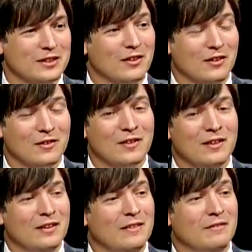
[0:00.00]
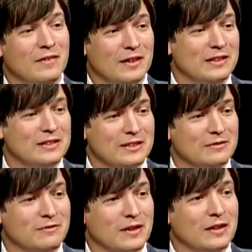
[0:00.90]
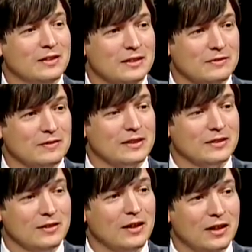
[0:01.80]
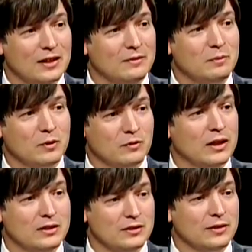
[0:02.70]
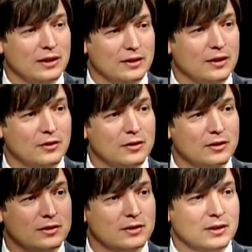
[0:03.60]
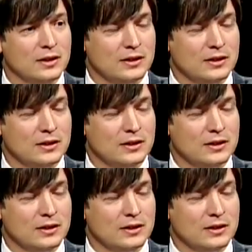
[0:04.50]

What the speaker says: There are very stiff fines if they do not provide you that notice.